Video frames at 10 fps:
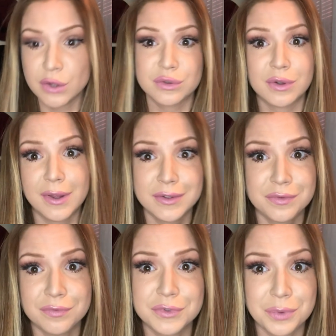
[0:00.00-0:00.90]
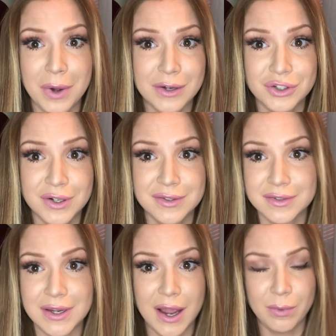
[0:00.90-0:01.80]
So let's swatch it and
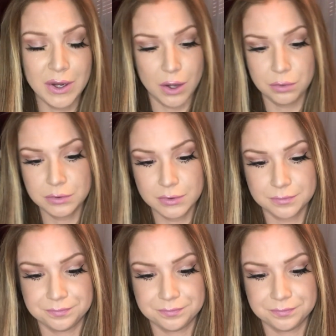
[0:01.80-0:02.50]
see how it goes.